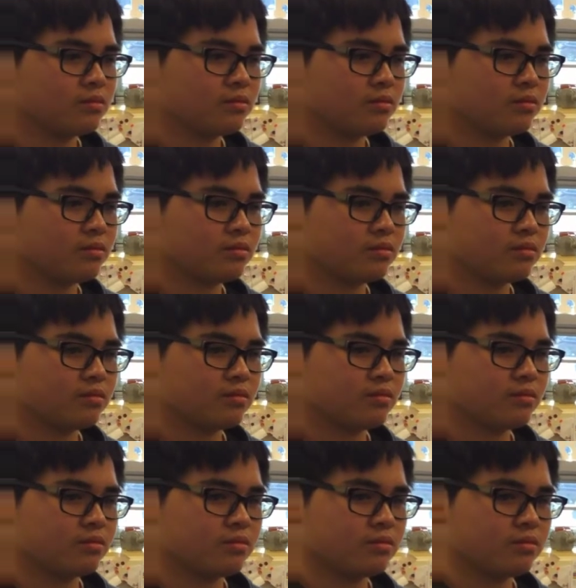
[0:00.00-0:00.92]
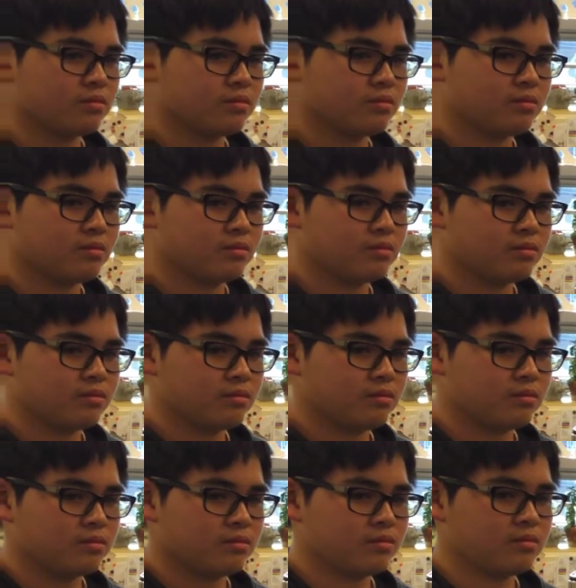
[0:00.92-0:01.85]

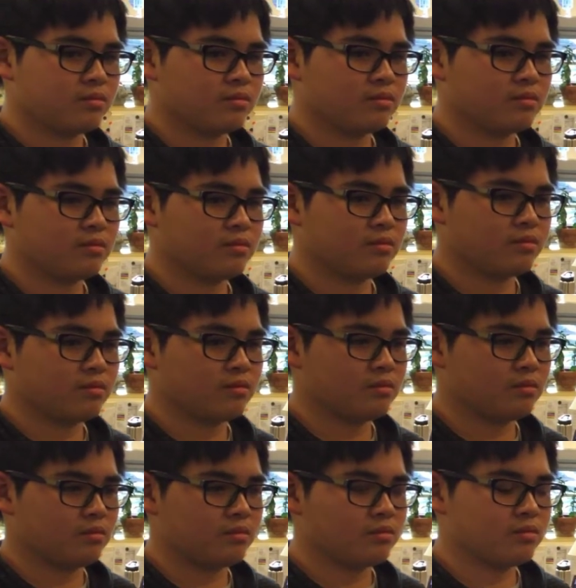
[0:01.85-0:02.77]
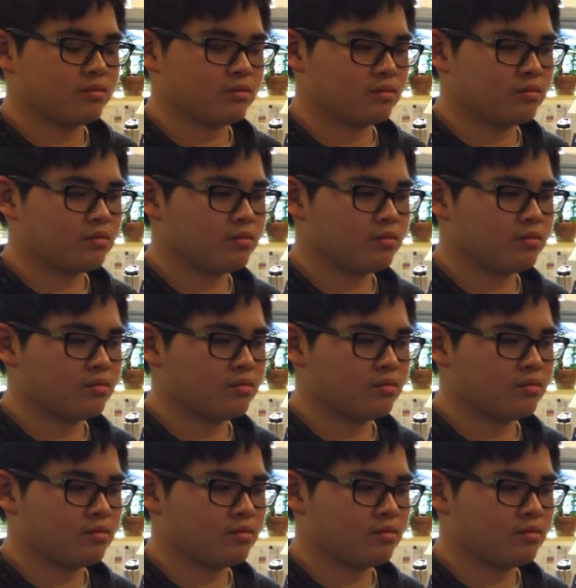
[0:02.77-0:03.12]
[no speech]